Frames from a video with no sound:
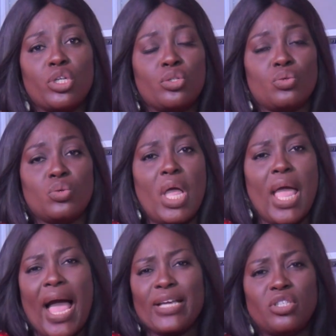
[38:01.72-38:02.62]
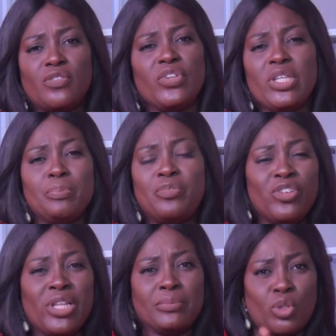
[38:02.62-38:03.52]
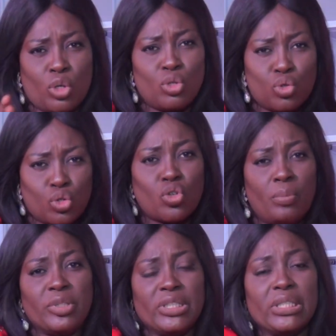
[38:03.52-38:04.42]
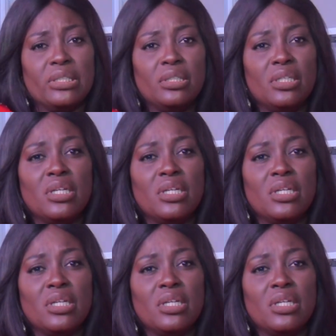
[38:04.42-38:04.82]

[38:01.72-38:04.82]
talking to. I just feel I'm talking to somebody.